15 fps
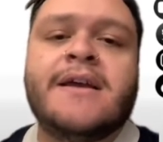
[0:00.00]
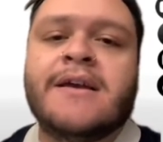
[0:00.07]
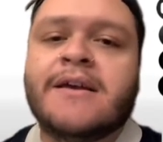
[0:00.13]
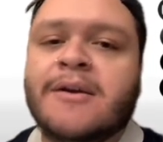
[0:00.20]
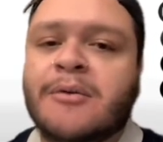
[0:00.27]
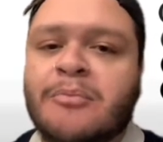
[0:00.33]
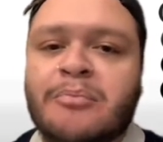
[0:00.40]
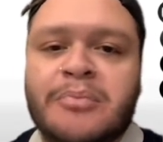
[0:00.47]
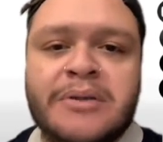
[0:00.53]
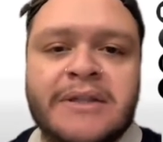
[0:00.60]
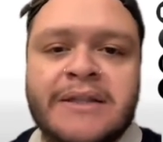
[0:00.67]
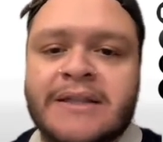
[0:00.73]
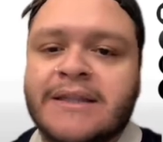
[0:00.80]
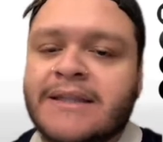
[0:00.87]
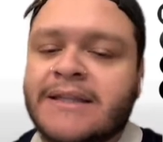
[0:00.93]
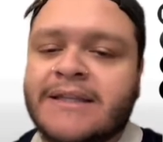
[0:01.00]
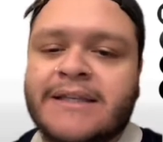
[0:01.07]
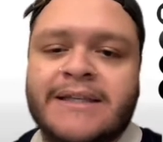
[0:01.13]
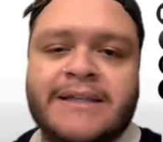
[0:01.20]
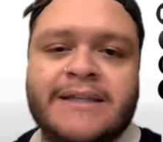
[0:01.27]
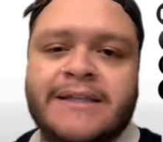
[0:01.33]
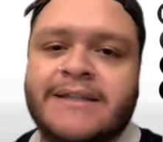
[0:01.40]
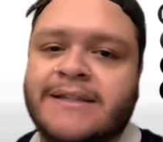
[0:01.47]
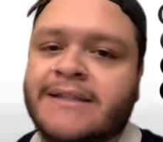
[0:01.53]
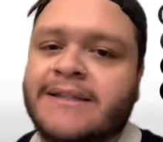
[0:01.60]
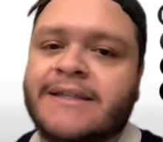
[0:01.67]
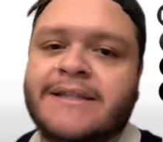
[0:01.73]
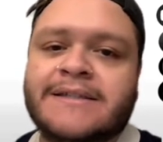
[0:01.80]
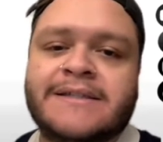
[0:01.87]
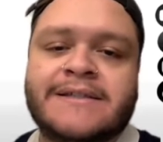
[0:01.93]

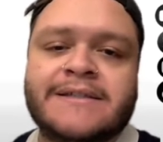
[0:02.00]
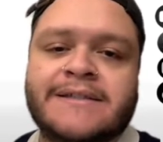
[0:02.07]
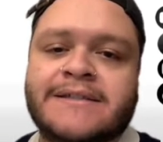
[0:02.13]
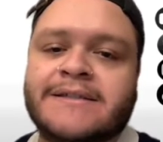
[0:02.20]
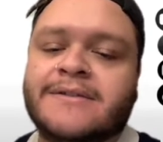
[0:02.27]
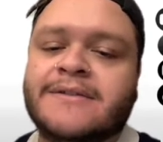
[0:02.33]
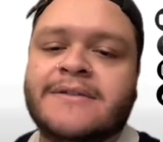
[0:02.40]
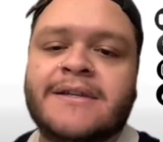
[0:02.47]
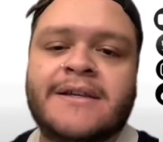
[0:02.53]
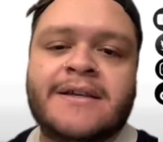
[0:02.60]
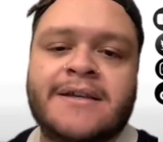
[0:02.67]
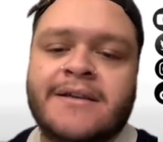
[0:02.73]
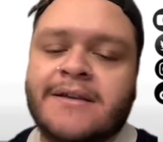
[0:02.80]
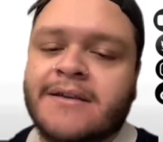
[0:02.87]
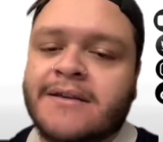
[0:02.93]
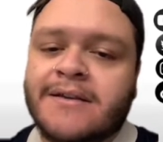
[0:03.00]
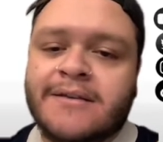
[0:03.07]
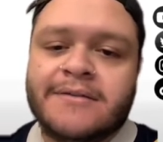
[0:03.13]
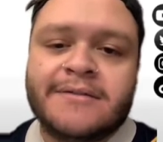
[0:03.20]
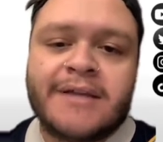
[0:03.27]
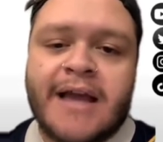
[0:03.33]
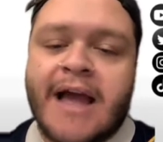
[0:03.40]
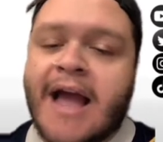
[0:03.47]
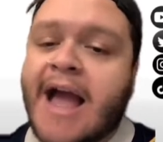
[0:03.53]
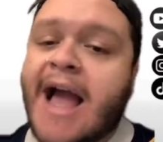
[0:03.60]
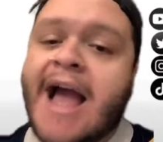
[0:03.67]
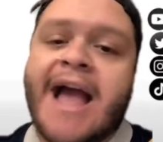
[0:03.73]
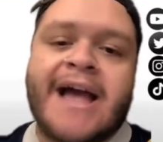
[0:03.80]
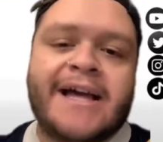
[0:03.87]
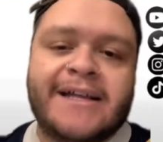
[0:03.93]
completely just
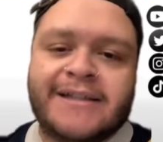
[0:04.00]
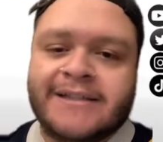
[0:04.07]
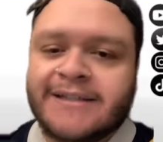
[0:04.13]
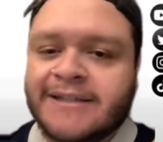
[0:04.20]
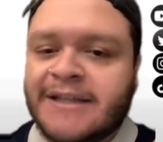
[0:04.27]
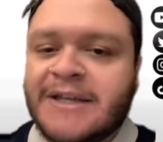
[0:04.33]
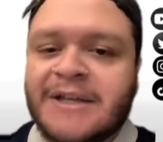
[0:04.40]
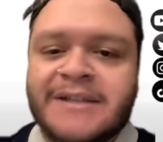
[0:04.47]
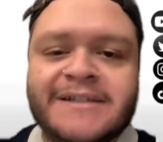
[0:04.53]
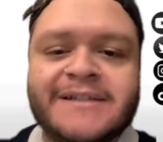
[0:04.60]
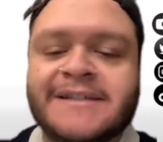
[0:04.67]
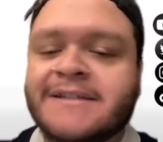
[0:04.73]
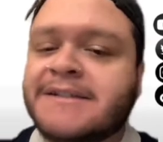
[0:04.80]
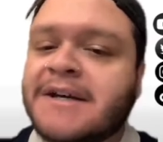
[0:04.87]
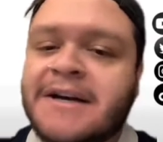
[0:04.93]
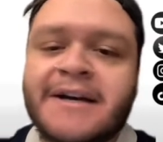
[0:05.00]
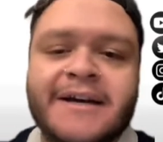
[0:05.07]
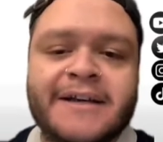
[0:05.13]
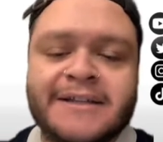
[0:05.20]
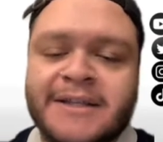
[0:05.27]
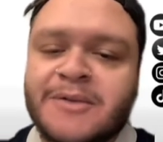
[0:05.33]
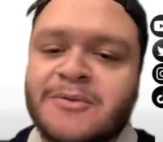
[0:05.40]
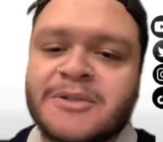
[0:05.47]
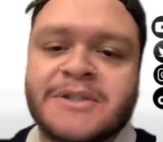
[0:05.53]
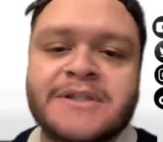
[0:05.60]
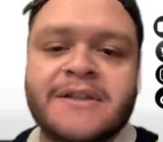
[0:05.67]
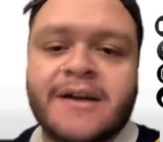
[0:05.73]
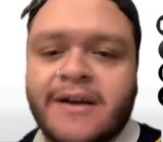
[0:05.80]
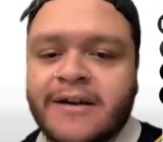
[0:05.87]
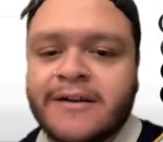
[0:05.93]
ass. It sucked. It was
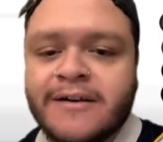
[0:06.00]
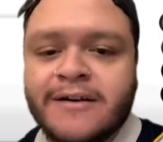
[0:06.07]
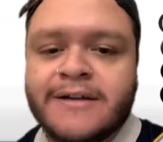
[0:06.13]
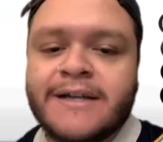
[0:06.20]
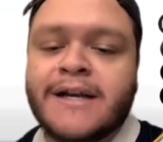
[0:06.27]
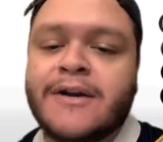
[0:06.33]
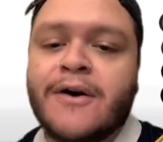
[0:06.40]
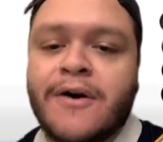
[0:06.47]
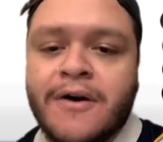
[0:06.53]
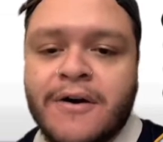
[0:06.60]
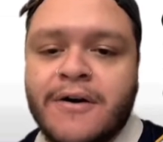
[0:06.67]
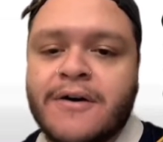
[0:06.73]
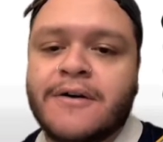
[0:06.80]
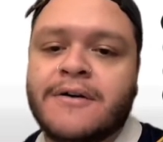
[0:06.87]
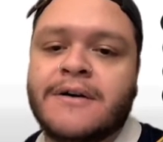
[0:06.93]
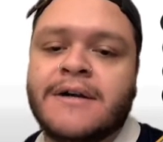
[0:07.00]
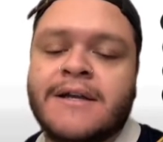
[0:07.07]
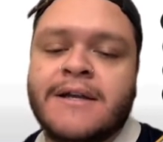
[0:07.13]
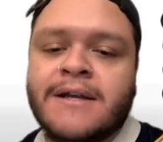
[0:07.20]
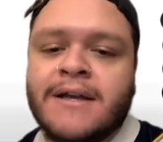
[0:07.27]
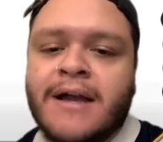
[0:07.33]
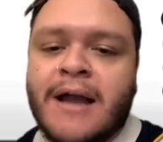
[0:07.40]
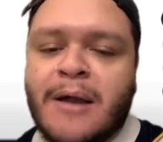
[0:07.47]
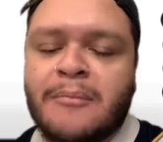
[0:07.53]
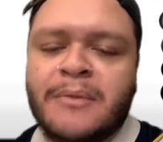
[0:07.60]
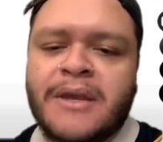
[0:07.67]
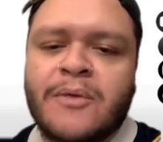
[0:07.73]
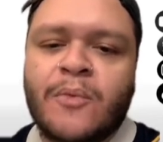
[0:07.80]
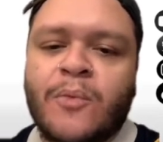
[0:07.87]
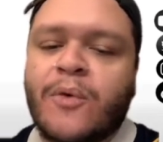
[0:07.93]
not good at all. I
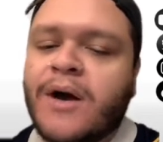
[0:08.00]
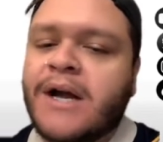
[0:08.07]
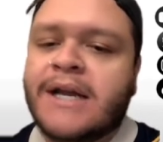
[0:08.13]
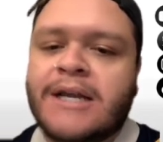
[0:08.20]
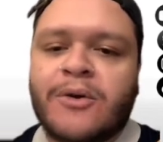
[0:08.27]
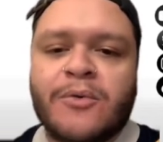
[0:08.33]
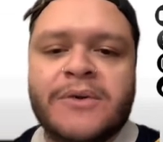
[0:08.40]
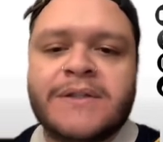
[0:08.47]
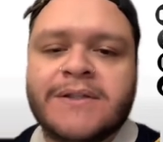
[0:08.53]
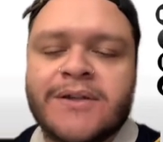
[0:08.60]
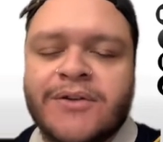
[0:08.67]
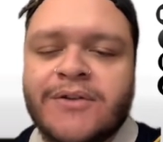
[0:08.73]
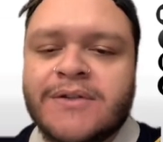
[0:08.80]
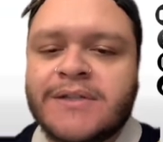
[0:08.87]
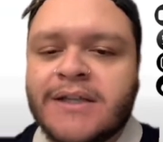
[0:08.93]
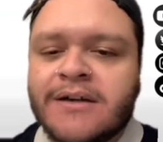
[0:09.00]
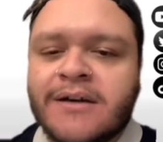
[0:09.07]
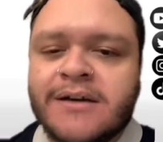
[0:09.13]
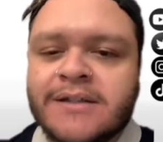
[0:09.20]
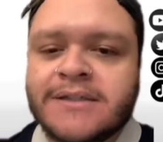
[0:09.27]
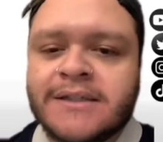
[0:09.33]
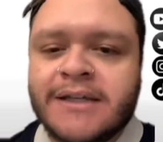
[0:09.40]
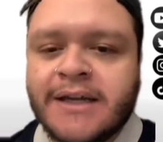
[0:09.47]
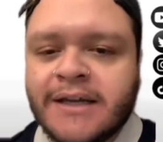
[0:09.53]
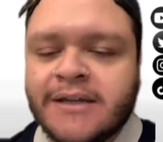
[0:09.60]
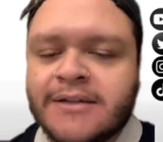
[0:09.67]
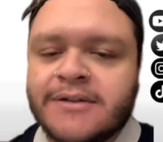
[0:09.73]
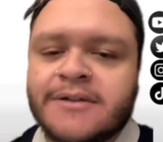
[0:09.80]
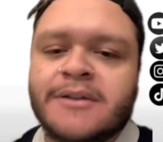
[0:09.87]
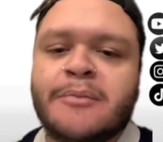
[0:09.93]
mean, why are we still using Austin
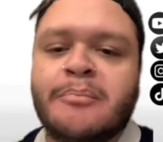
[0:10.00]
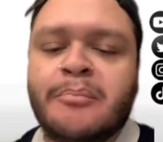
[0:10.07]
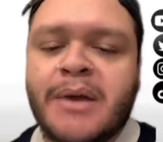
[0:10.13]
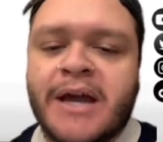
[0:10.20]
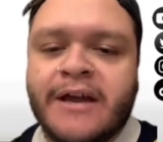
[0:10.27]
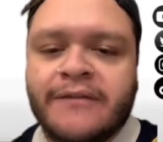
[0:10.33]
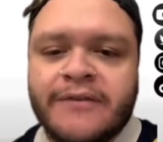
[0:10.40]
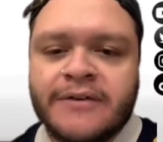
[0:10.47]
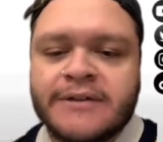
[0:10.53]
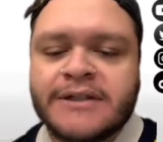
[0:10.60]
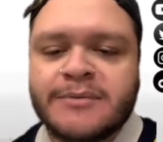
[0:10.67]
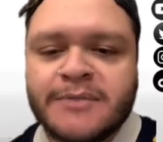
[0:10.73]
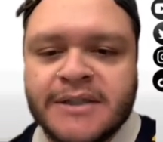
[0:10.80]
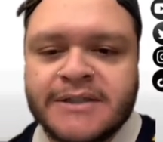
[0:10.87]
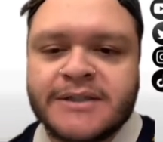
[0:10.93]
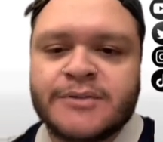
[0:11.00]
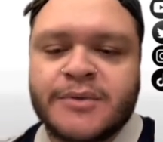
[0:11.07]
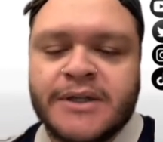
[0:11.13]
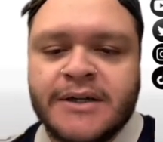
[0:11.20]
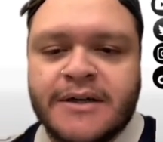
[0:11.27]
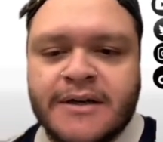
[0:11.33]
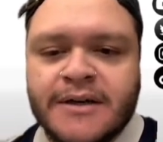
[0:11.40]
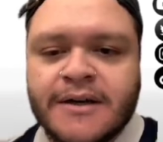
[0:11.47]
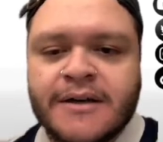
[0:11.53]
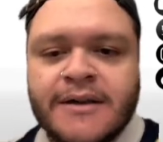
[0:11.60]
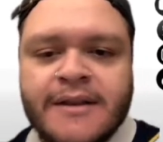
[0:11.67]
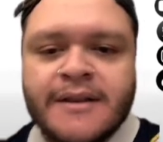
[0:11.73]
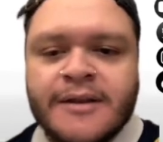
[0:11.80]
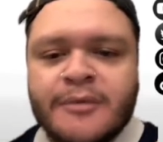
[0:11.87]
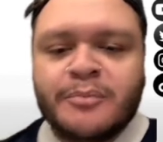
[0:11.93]
Ekeler in the backfield as much as we are?
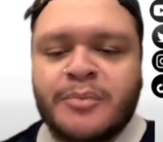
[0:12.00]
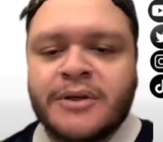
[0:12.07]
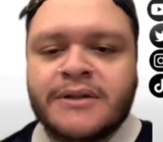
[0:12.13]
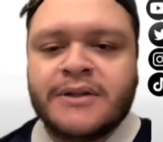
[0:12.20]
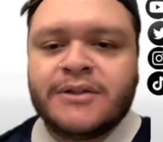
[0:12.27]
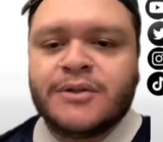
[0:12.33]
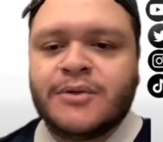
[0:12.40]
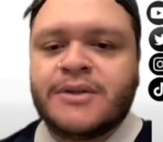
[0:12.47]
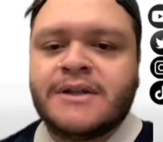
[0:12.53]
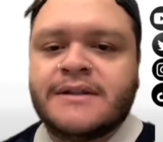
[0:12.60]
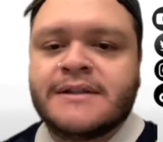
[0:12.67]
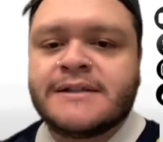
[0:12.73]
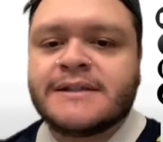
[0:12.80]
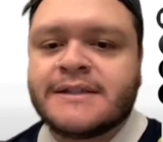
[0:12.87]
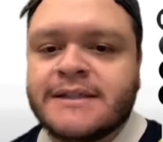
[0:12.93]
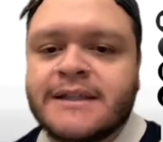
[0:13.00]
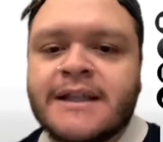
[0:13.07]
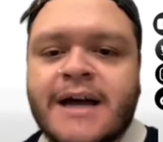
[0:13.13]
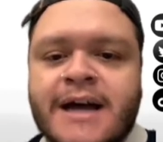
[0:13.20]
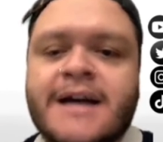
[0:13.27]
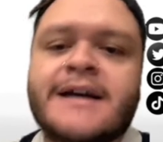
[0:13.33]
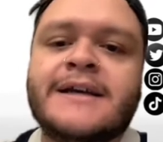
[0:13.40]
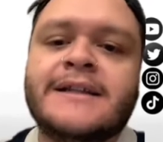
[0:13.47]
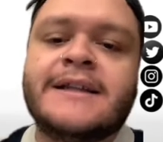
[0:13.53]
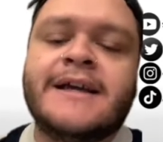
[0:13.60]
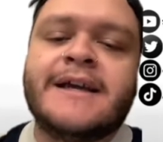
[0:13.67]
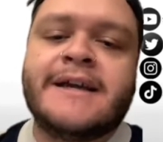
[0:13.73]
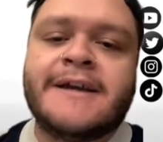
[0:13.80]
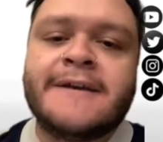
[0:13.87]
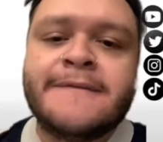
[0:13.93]
Put the dude in the slot.
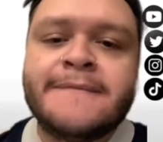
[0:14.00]
Like,